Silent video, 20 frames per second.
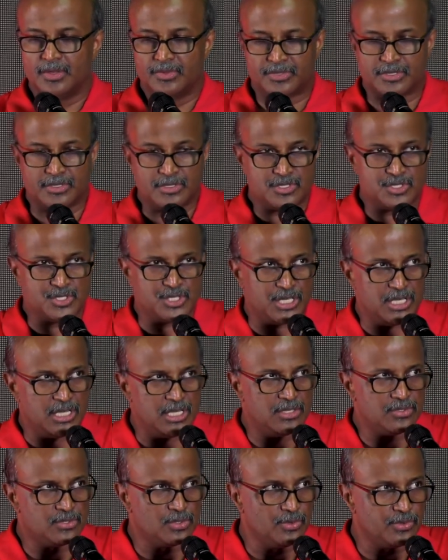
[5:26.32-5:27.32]
Since
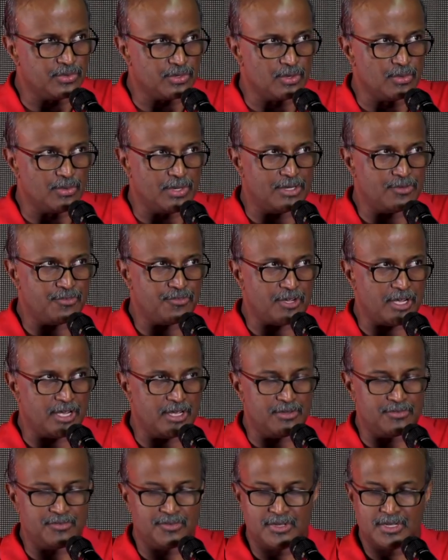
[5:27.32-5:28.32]
GE
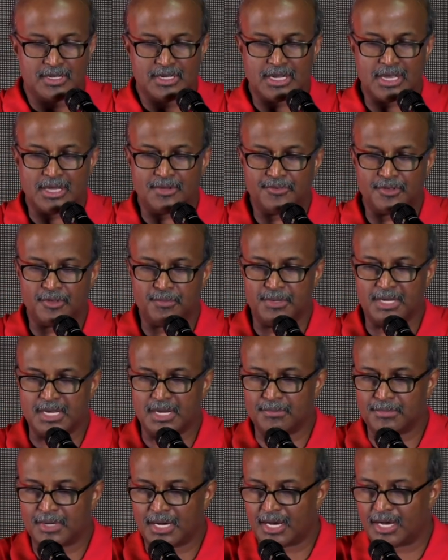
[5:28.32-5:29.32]
2015, life has
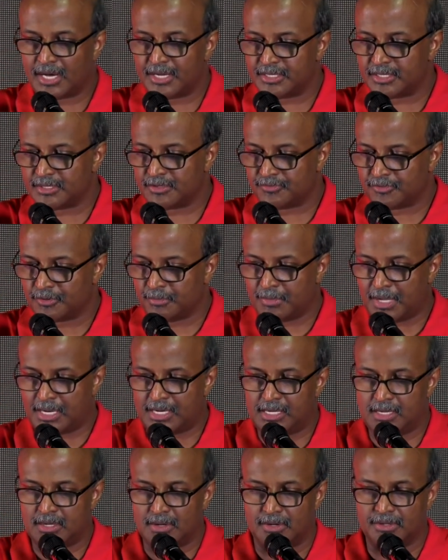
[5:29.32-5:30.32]
become harder for
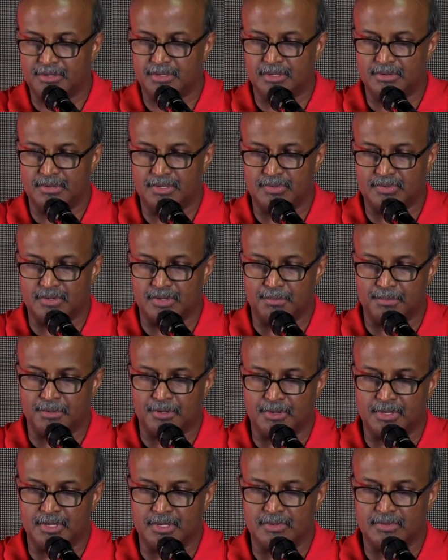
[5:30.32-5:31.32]
many ordinary
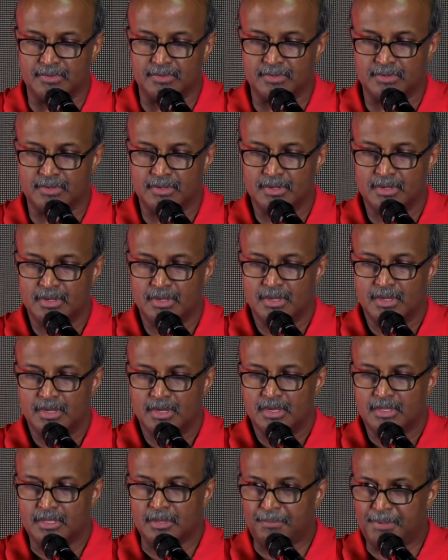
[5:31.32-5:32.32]
Singaporeans.
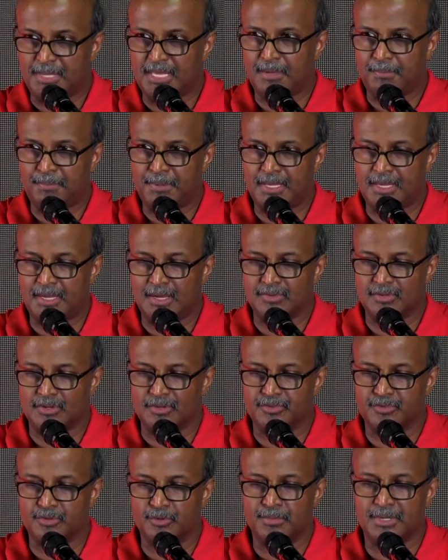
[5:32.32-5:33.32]
The PAP has
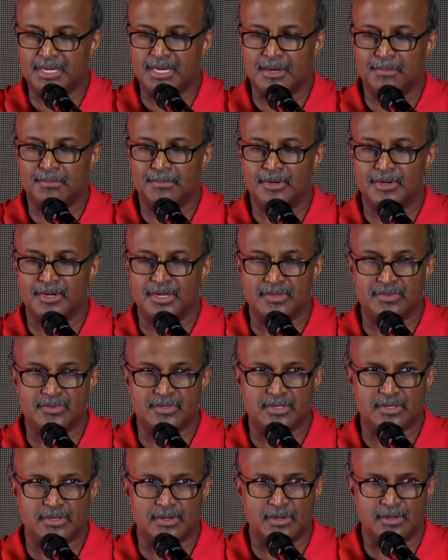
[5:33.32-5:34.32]
also become more
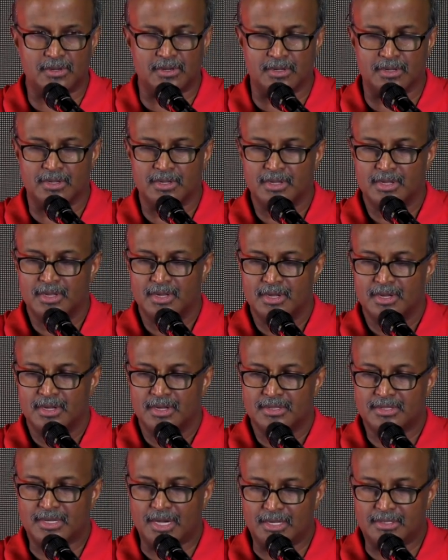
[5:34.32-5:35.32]
insecure,
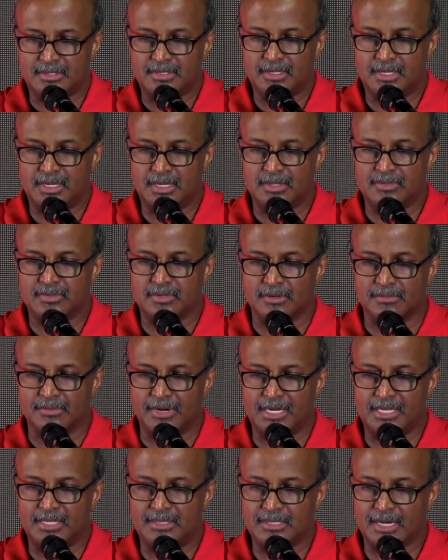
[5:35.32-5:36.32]
tightening its
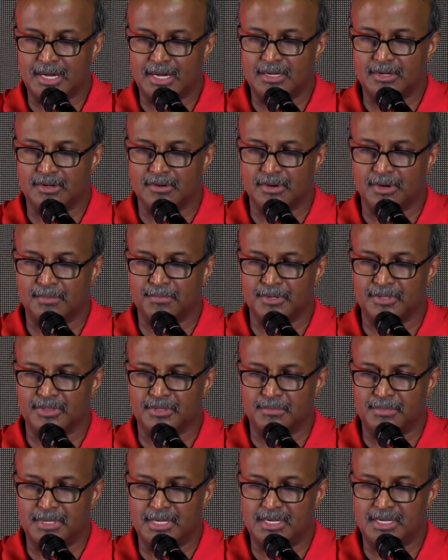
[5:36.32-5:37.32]
already tight grip on
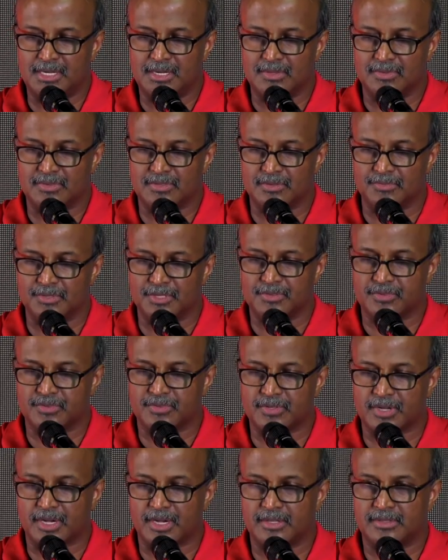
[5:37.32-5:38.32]
the media and civil
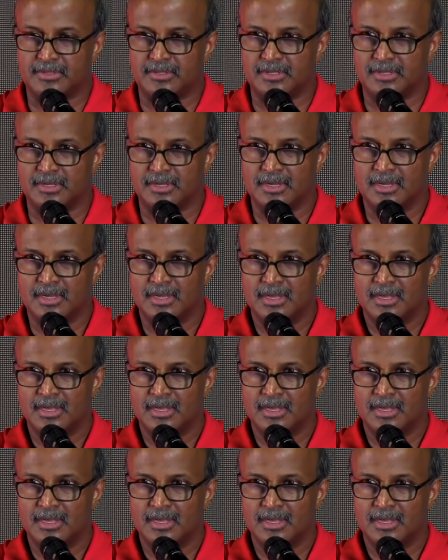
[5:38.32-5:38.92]
society.